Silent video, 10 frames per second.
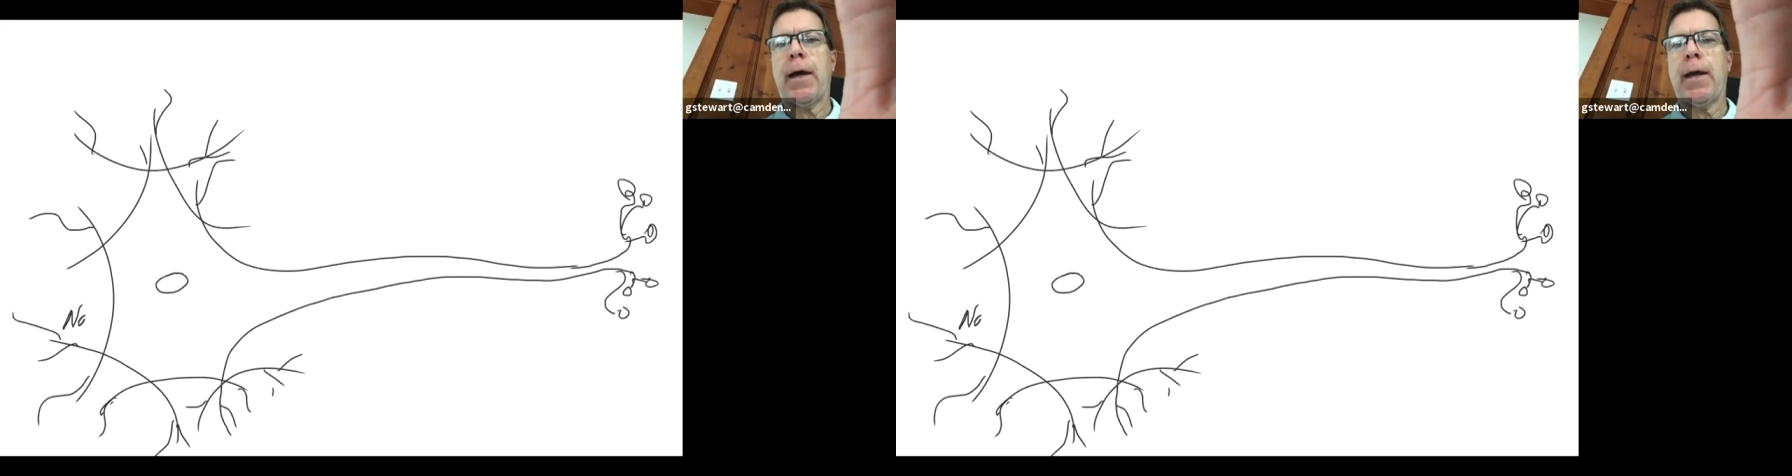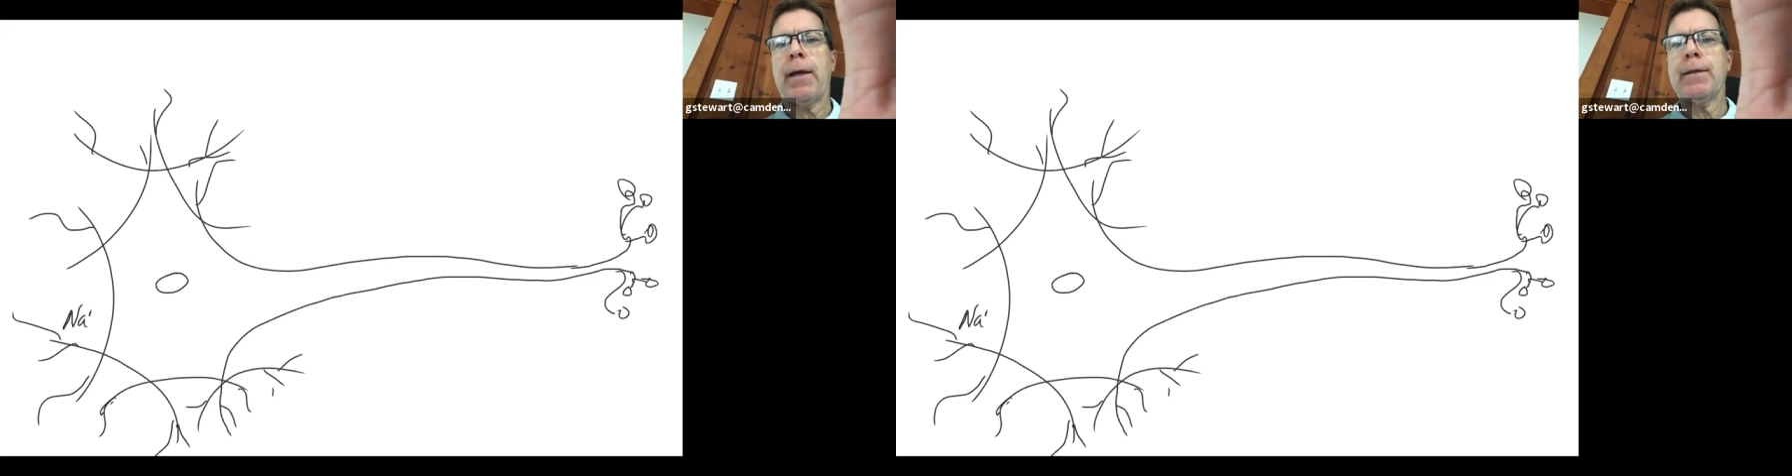
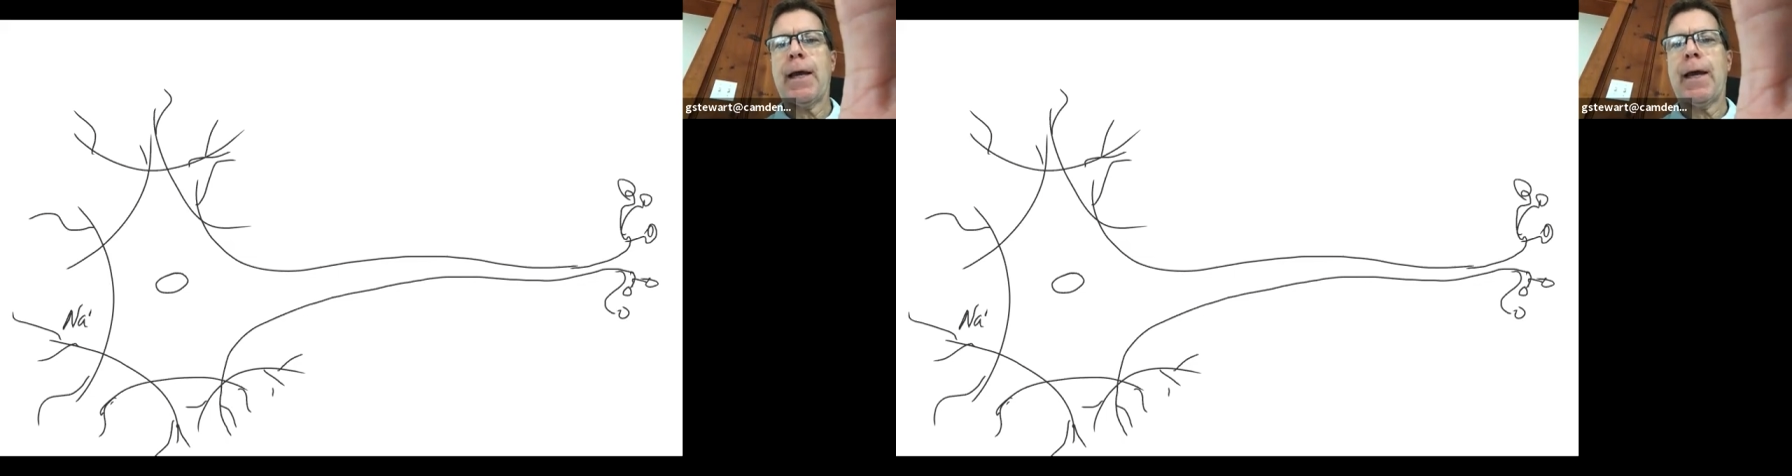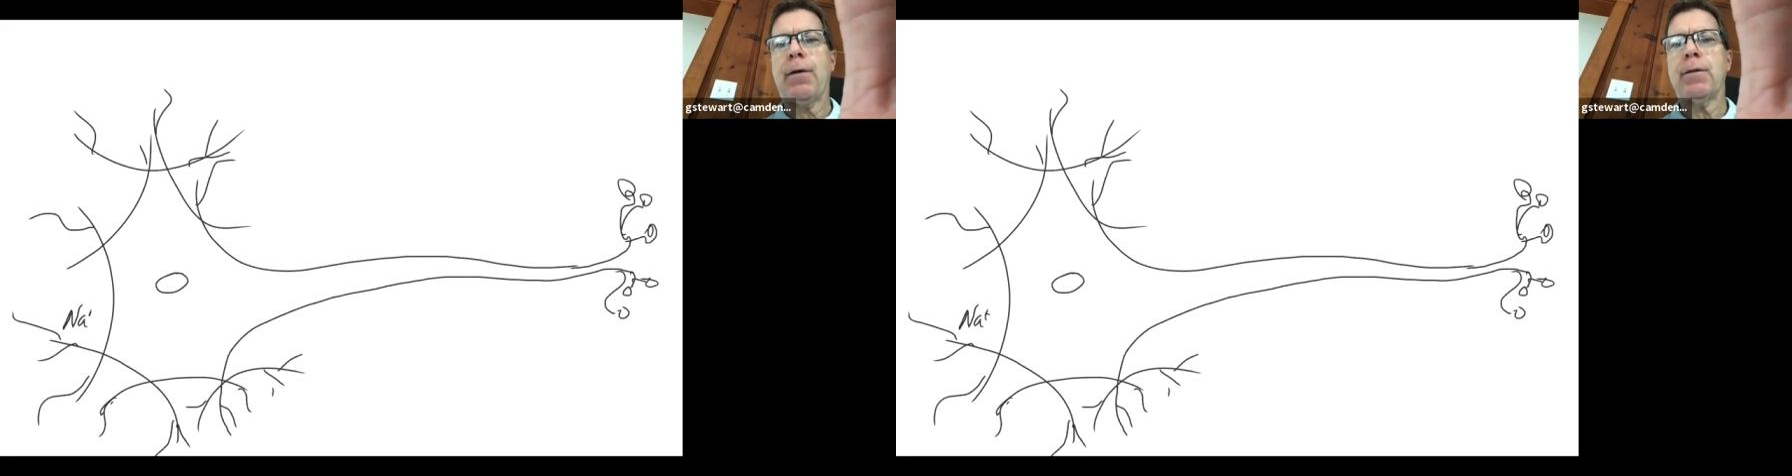ions
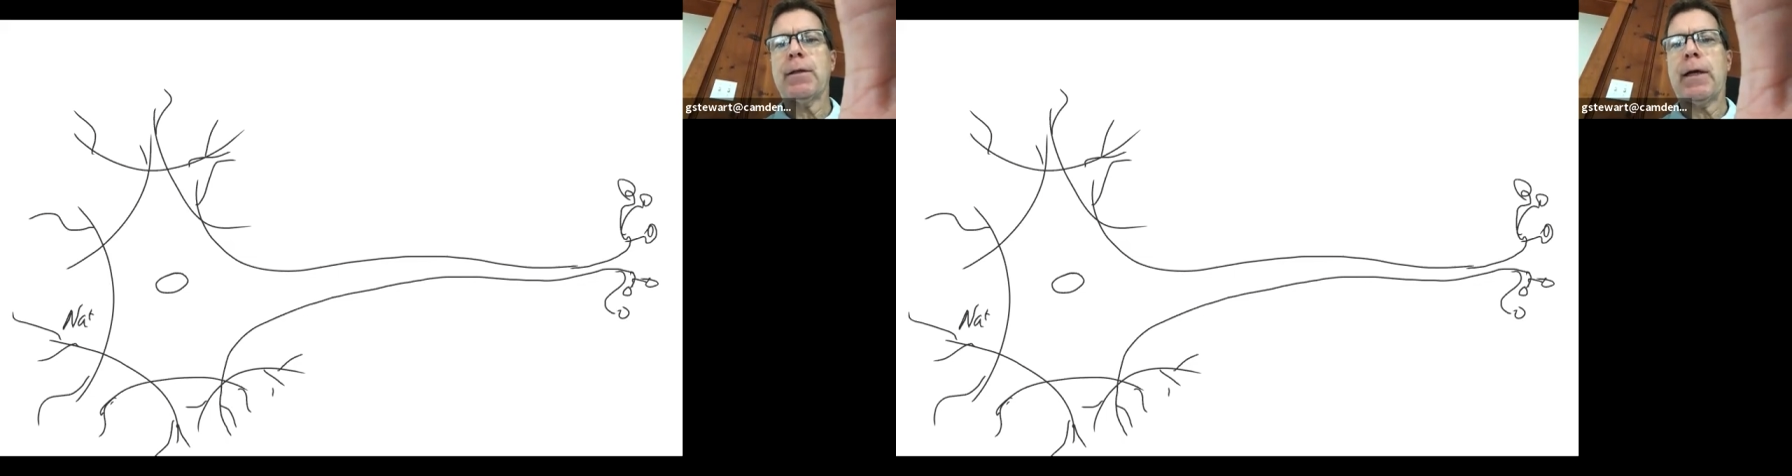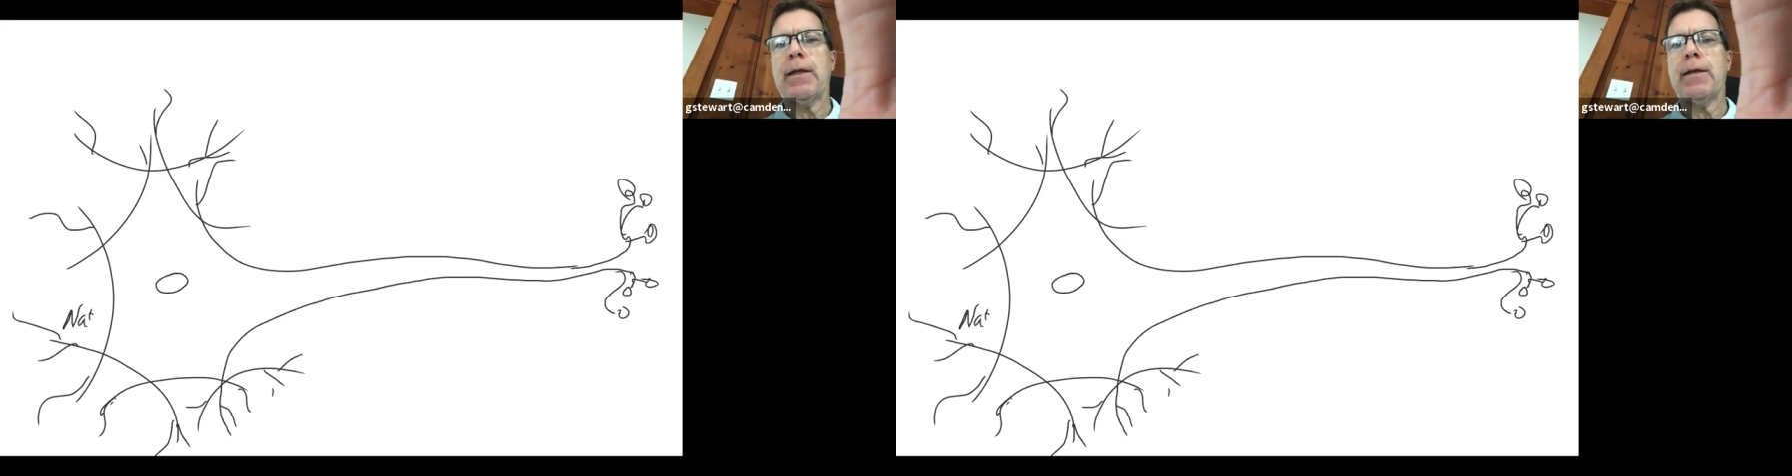
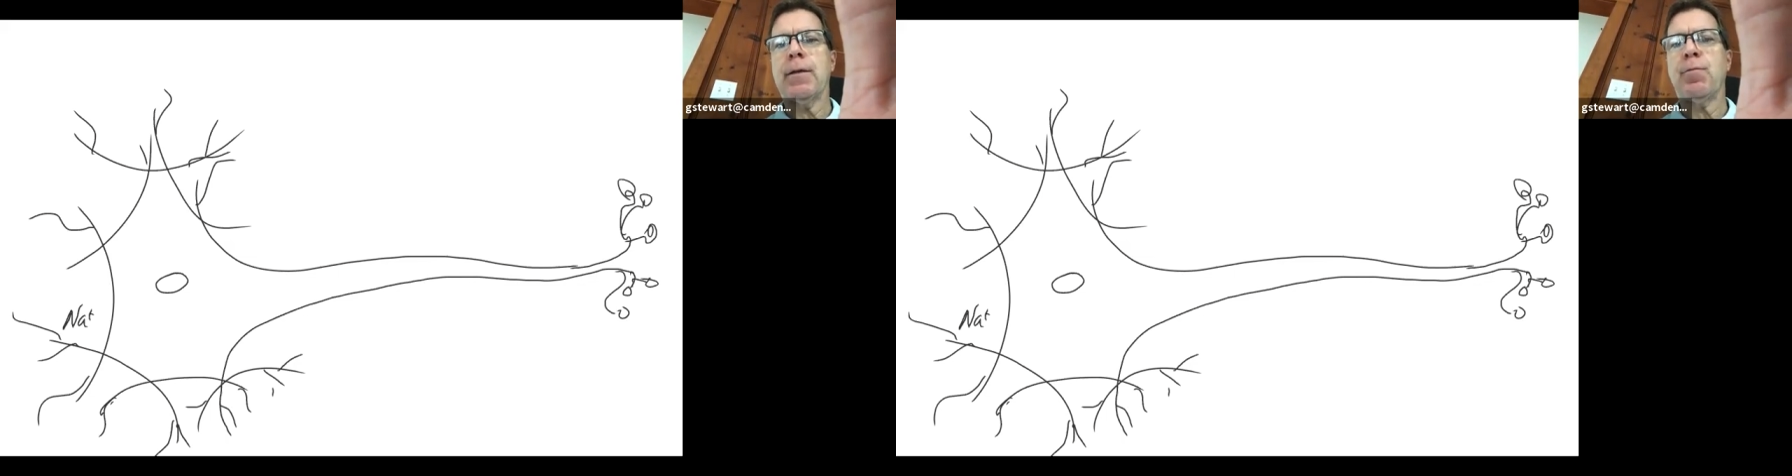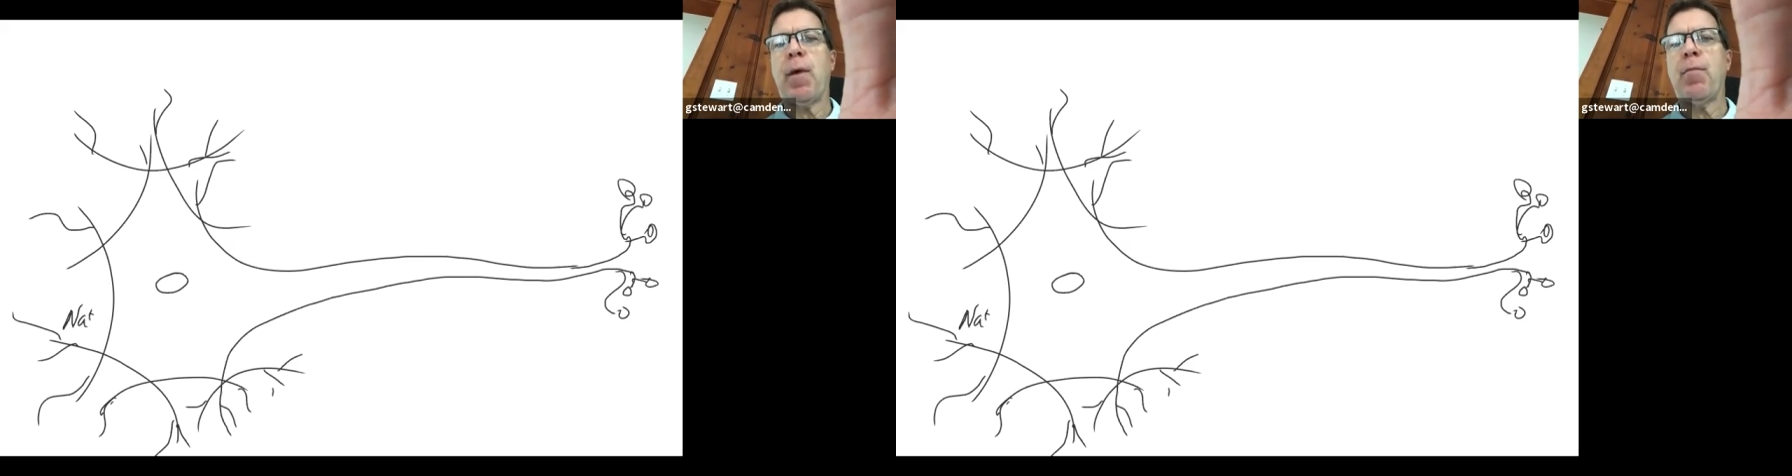outside
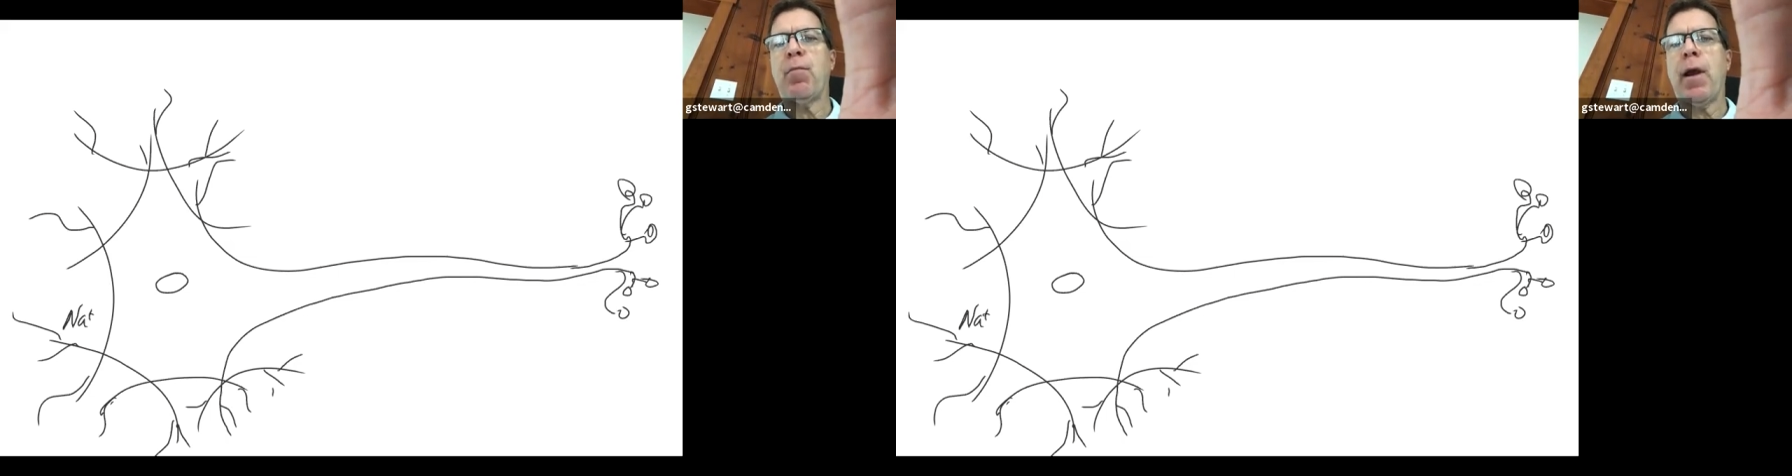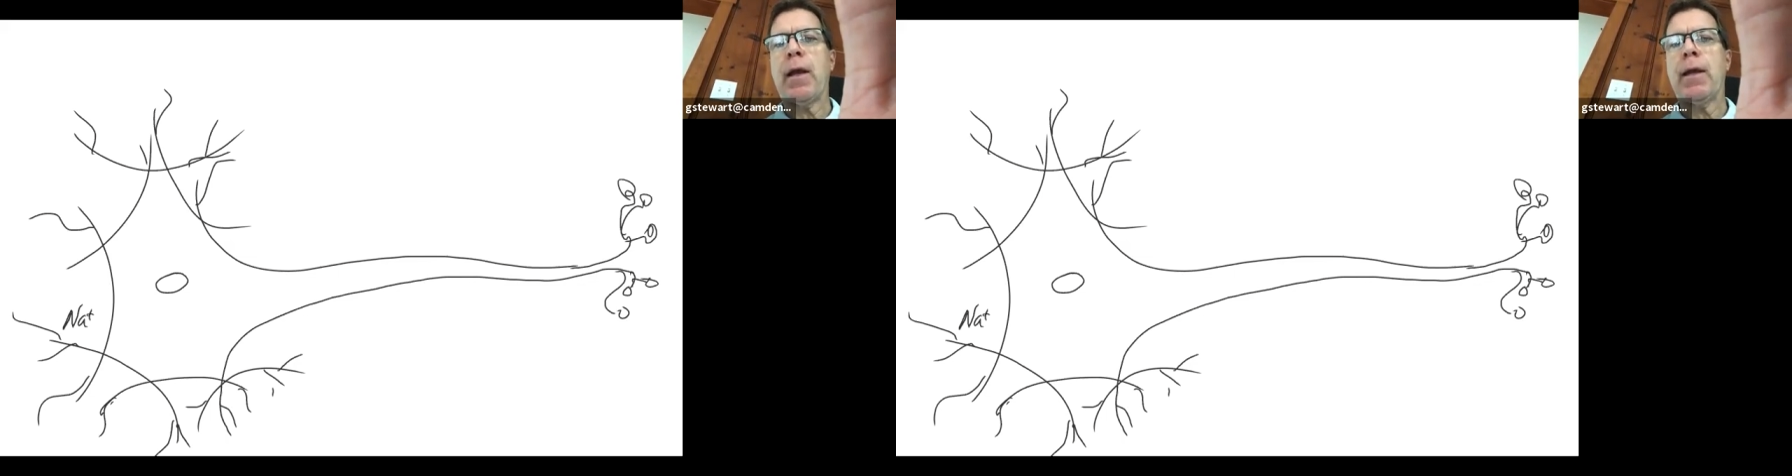this
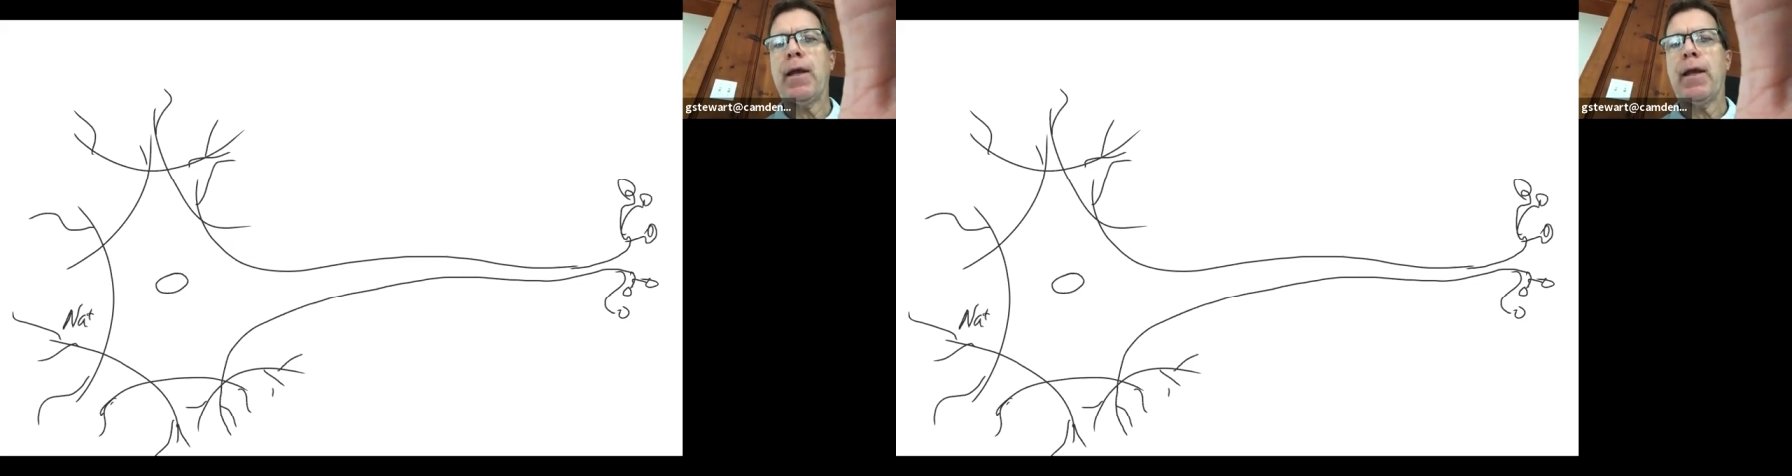membrane